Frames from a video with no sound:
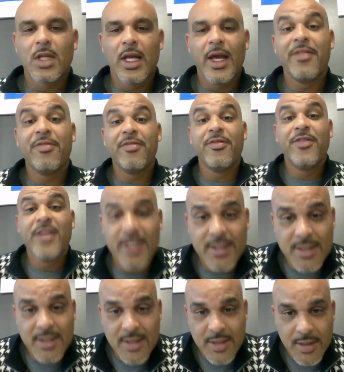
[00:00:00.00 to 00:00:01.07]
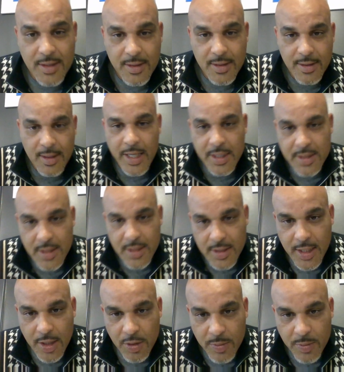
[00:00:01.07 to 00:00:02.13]
And this, ladies and
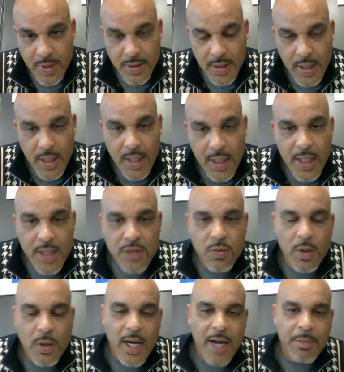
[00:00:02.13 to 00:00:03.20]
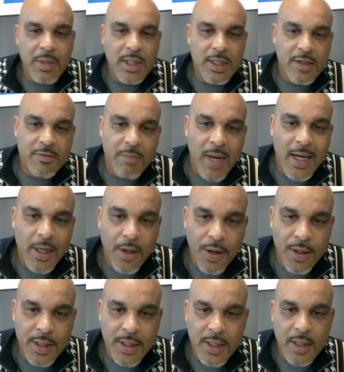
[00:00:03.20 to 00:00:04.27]
gentlemen, is where I believe my
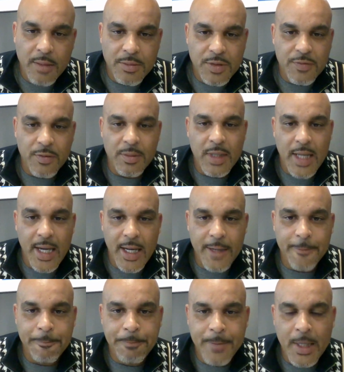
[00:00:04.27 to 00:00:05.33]
calling comes from God.